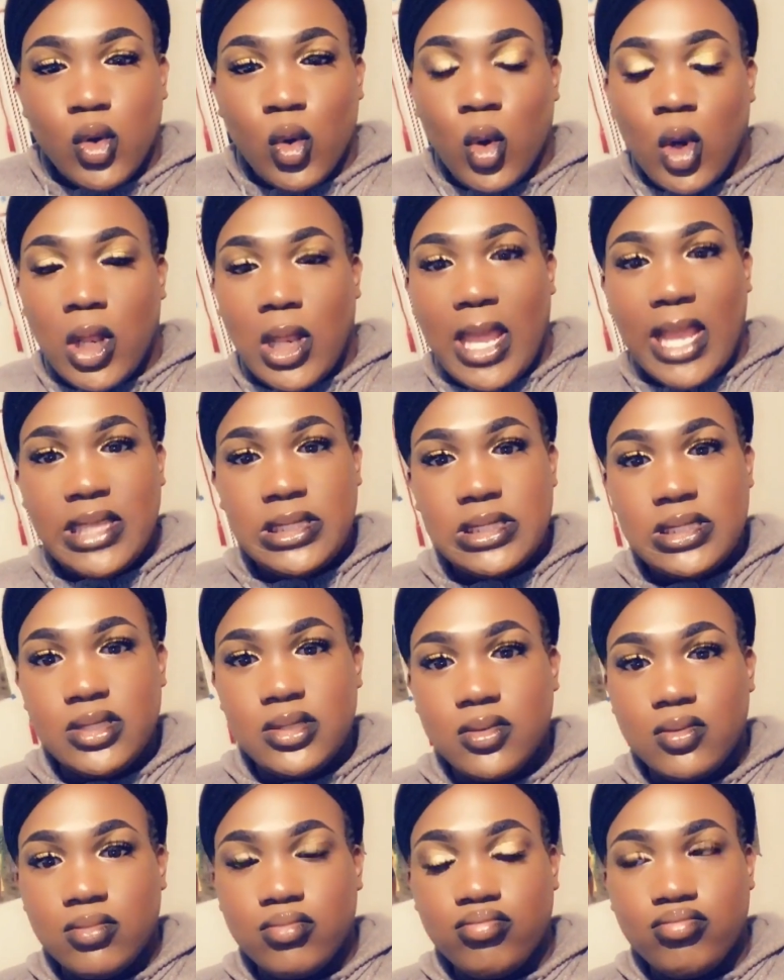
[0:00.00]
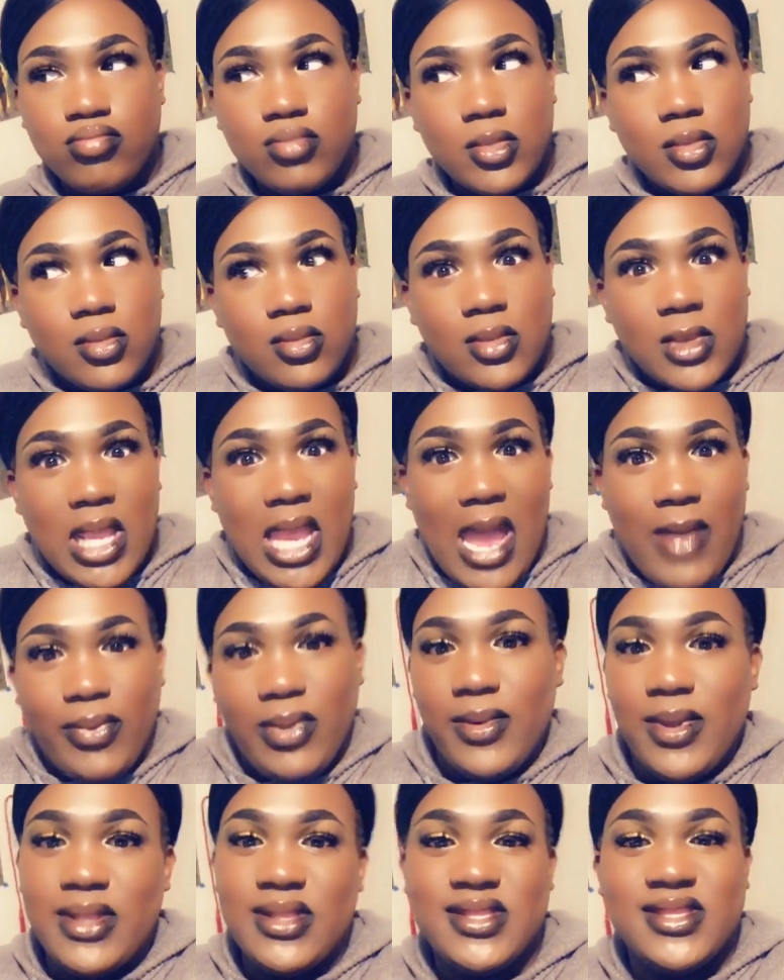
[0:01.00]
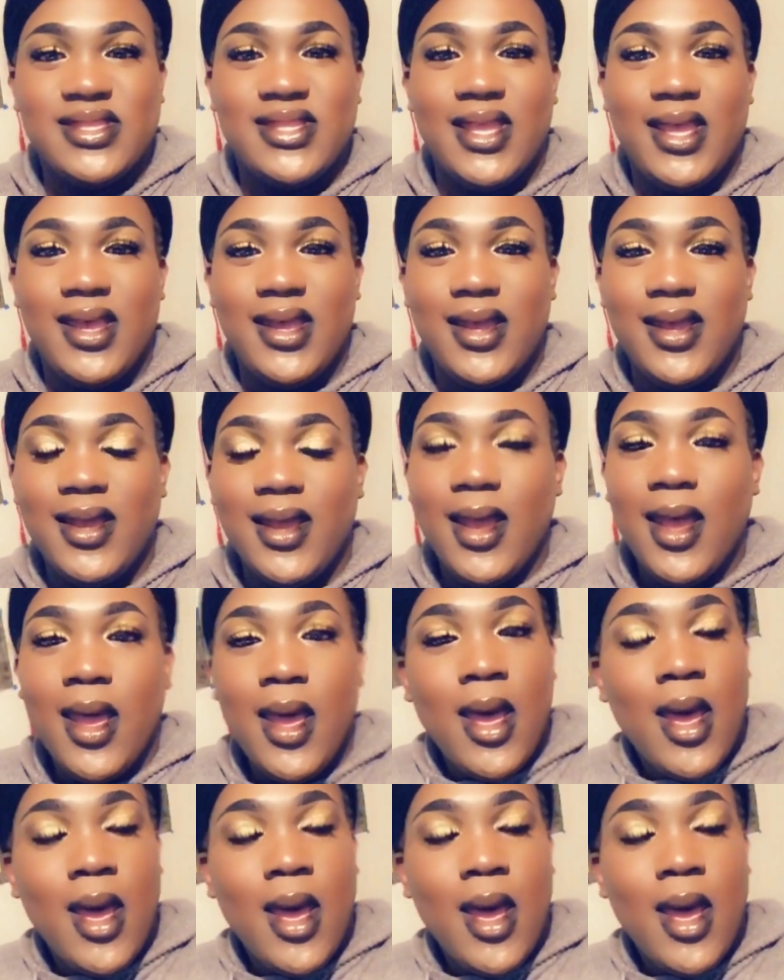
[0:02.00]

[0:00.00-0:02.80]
or like just compliments, duh.